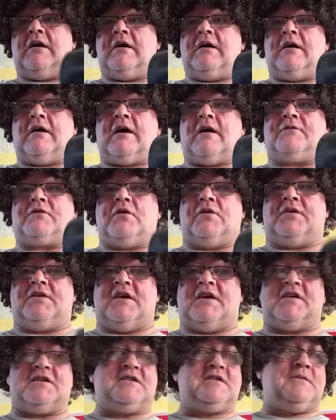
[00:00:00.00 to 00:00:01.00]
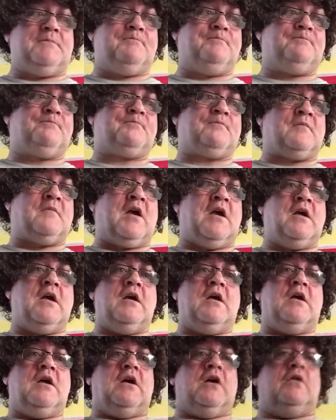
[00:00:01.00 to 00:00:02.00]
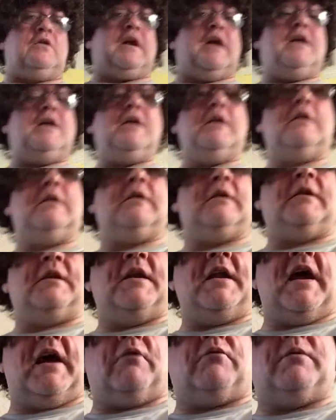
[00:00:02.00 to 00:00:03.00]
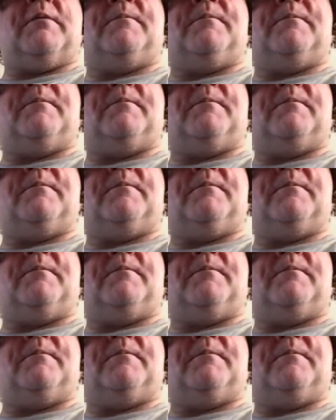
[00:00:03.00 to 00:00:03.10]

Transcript: I've got this. Okay, now,